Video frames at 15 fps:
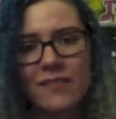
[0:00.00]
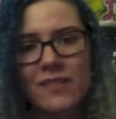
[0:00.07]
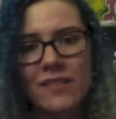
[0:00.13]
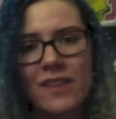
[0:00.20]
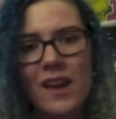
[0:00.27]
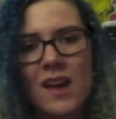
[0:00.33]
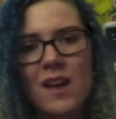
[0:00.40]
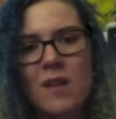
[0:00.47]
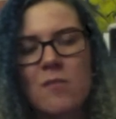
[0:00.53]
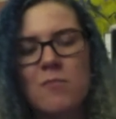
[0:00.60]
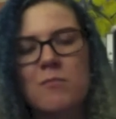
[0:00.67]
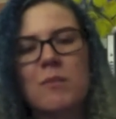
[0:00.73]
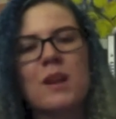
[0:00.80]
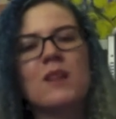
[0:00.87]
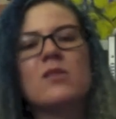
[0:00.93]
them,
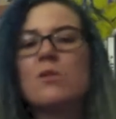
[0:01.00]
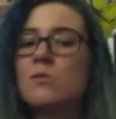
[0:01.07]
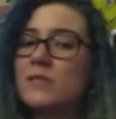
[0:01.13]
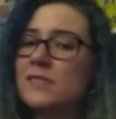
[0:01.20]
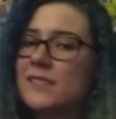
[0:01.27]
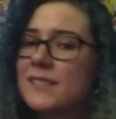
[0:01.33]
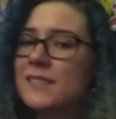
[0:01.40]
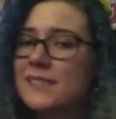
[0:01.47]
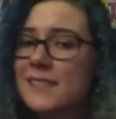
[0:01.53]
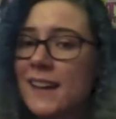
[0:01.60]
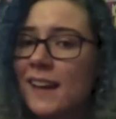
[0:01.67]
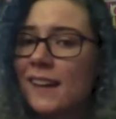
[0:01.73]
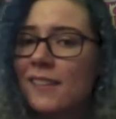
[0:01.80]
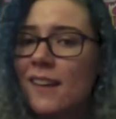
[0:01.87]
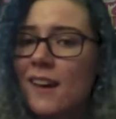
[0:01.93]
but I don't
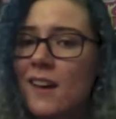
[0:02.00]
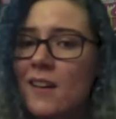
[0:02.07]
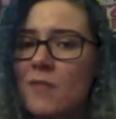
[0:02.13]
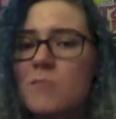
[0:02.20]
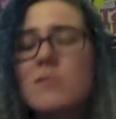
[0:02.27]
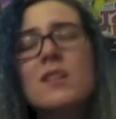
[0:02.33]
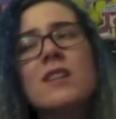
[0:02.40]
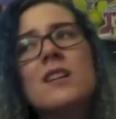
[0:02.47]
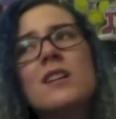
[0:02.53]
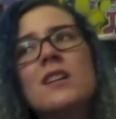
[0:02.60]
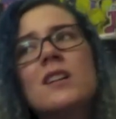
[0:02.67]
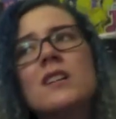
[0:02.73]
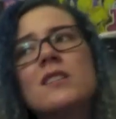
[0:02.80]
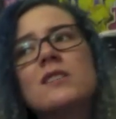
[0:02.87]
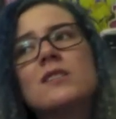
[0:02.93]
dislike them.
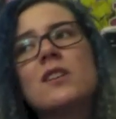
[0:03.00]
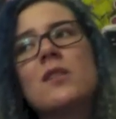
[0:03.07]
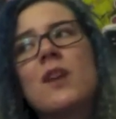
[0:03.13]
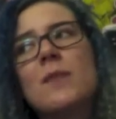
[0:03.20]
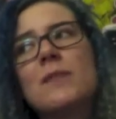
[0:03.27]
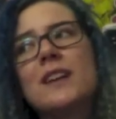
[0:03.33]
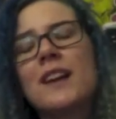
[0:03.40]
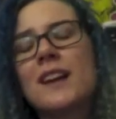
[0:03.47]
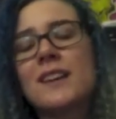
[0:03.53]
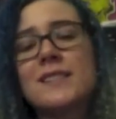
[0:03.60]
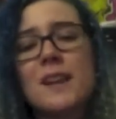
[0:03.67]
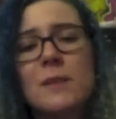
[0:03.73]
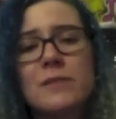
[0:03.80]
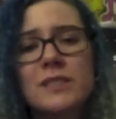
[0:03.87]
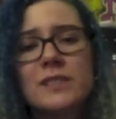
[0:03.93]
So, I mean, I guess
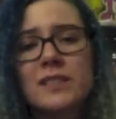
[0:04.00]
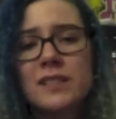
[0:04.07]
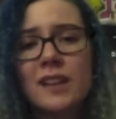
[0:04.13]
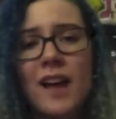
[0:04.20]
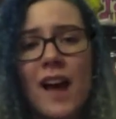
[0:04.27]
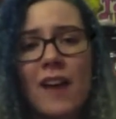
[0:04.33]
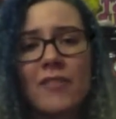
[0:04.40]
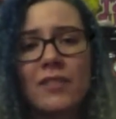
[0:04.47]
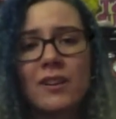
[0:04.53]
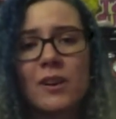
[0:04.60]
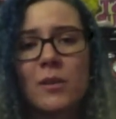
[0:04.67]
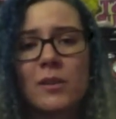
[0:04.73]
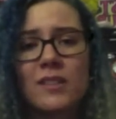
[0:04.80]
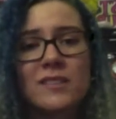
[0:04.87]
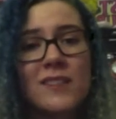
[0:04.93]
I'm just gonna have to go
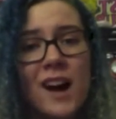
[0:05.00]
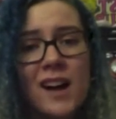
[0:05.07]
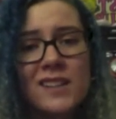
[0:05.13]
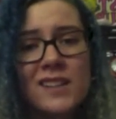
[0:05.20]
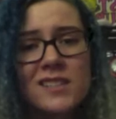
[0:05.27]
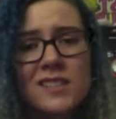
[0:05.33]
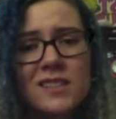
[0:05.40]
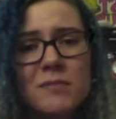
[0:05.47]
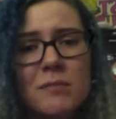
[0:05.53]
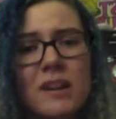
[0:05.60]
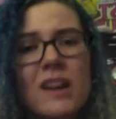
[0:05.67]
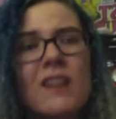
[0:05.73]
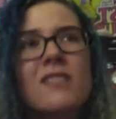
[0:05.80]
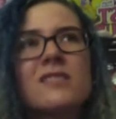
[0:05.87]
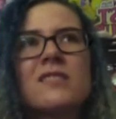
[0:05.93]
with Itachi, but I
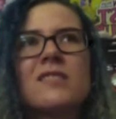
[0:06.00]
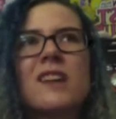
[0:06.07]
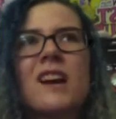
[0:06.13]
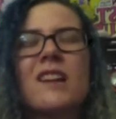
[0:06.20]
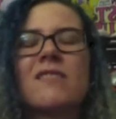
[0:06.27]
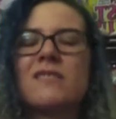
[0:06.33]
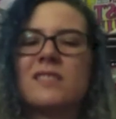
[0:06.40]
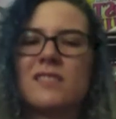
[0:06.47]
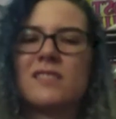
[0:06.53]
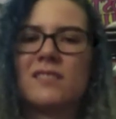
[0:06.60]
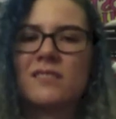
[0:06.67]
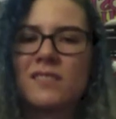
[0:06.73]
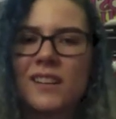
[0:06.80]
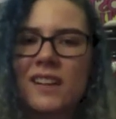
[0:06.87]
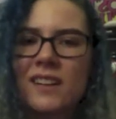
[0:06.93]
also kind of
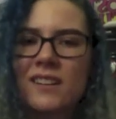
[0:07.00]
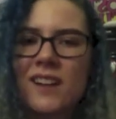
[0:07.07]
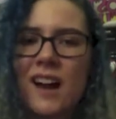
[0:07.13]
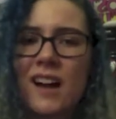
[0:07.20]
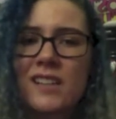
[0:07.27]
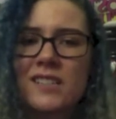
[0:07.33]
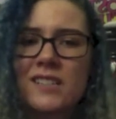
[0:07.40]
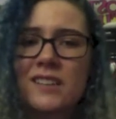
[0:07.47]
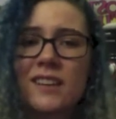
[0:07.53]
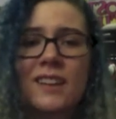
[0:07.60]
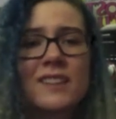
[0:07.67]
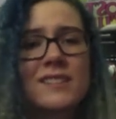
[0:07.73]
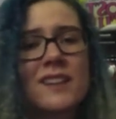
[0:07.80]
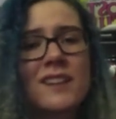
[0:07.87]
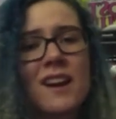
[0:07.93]
don't like Itachi. Like,
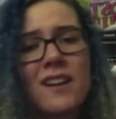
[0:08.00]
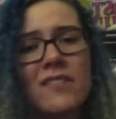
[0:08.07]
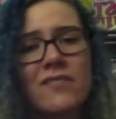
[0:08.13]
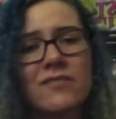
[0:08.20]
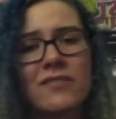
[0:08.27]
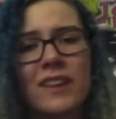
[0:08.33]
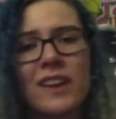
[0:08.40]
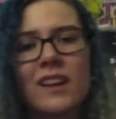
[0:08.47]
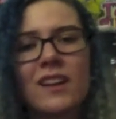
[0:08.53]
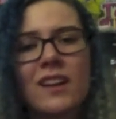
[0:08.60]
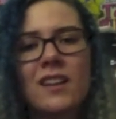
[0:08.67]
he's kind of like,